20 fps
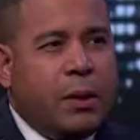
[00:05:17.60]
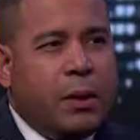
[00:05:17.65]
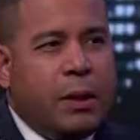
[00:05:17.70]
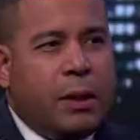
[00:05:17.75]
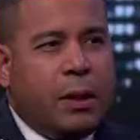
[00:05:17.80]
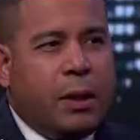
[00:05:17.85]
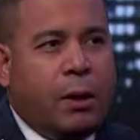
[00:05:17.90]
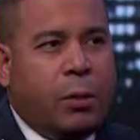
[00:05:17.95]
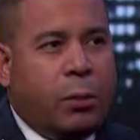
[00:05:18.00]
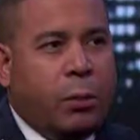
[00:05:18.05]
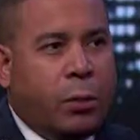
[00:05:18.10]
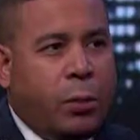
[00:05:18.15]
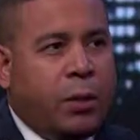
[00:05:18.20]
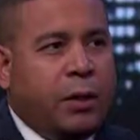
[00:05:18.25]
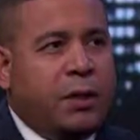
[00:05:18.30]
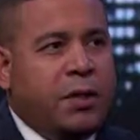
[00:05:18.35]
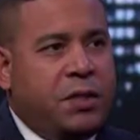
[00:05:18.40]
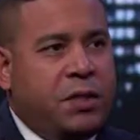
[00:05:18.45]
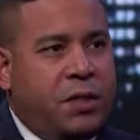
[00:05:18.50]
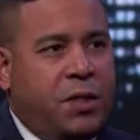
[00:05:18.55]

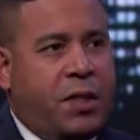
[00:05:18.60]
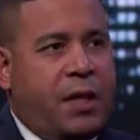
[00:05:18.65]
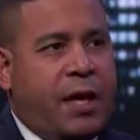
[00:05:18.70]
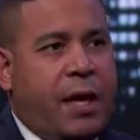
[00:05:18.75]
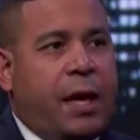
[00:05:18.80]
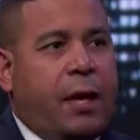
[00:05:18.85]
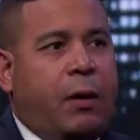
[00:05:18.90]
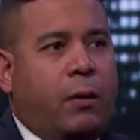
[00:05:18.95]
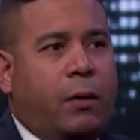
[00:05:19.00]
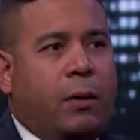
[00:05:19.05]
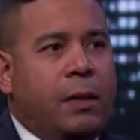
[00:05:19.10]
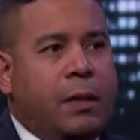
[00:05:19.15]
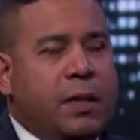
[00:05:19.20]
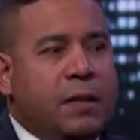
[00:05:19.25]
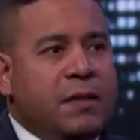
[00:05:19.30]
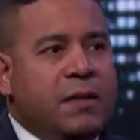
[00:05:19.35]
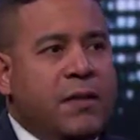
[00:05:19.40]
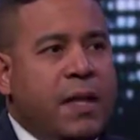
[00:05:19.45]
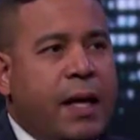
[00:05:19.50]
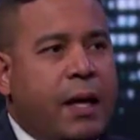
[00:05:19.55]
really stick out
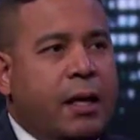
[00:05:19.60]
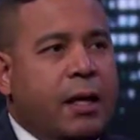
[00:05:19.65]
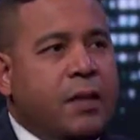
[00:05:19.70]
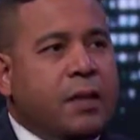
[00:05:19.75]
is that